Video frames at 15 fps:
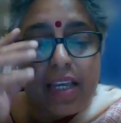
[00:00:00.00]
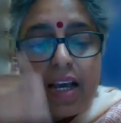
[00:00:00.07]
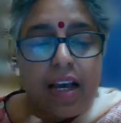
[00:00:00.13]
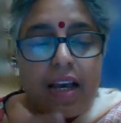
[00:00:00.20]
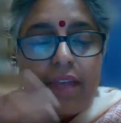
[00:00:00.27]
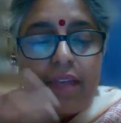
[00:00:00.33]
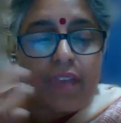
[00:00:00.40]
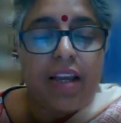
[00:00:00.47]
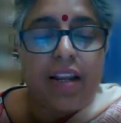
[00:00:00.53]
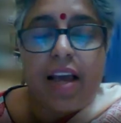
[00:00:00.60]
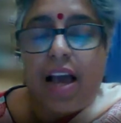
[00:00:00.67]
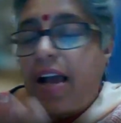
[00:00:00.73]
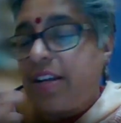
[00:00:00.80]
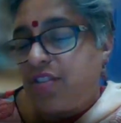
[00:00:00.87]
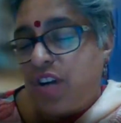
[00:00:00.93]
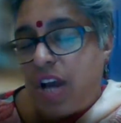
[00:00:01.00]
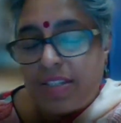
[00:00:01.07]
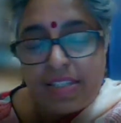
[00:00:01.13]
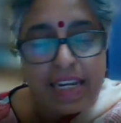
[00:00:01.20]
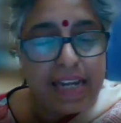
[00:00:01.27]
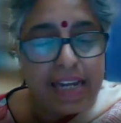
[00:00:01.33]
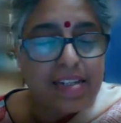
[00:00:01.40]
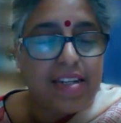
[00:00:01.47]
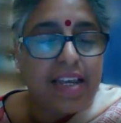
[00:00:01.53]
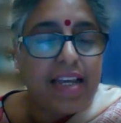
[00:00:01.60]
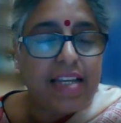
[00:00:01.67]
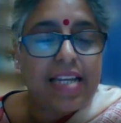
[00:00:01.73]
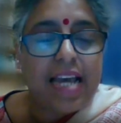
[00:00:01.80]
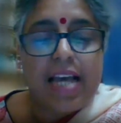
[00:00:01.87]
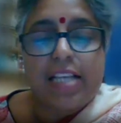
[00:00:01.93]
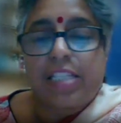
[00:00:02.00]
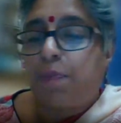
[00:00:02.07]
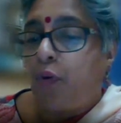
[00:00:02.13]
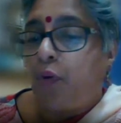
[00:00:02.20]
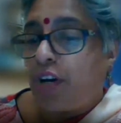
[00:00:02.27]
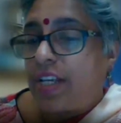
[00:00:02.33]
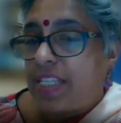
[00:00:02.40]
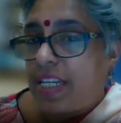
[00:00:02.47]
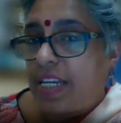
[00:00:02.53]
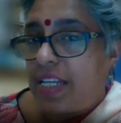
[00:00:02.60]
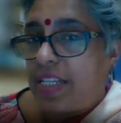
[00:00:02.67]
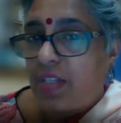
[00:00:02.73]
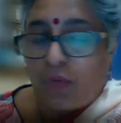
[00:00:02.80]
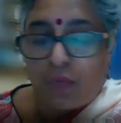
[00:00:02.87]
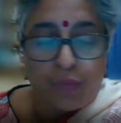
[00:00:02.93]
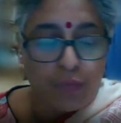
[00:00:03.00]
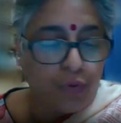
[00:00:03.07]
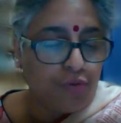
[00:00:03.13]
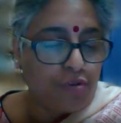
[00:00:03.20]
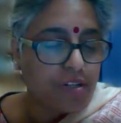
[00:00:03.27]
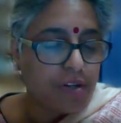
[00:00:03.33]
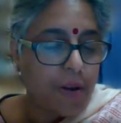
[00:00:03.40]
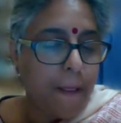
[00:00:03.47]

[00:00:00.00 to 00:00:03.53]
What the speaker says: I translated it as Poisonous Wound.